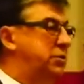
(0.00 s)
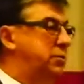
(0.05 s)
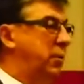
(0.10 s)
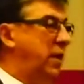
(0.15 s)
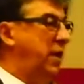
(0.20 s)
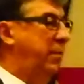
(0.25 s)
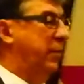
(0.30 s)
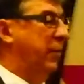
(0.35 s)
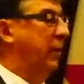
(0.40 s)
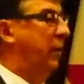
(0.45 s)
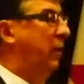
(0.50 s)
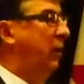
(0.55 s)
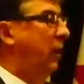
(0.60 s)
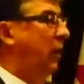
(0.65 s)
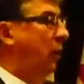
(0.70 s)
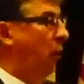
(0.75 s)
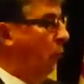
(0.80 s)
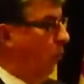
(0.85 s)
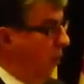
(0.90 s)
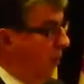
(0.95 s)
Weyburn,
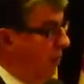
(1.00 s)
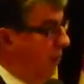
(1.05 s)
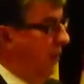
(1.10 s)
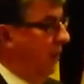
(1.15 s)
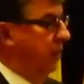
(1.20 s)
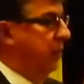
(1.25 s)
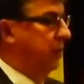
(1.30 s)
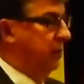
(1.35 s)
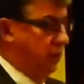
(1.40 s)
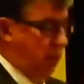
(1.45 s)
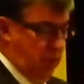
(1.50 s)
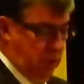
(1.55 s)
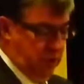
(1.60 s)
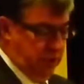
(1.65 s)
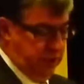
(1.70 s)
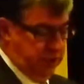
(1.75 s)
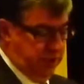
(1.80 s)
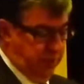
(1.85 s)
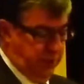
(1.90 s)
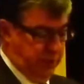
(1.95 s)
$1 million
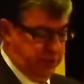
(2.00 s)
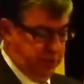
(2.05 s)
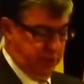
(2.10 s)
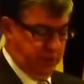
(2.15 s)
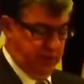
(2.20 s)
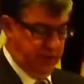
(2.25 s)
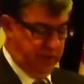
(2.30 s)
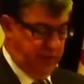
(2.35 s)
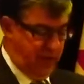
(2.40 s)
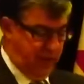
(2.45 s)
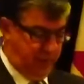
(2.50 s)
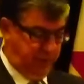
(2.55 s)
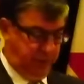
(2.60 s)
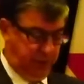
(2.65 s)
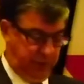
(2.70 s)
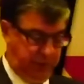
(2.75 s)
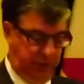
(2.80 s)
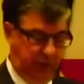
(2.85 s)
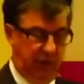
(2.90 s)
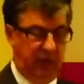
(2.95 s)
to make sure that that
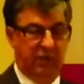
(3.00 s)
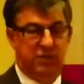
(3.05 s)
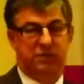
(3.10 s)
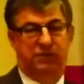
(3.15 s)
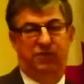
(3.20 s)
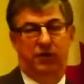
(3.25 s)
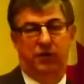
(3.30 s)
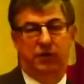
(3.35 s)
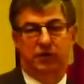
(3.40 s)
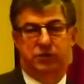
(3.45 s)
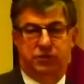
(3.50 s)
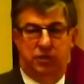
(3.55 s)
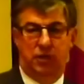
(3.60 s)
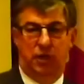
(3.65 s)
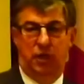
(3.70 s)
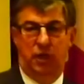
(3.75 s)
building gets finished.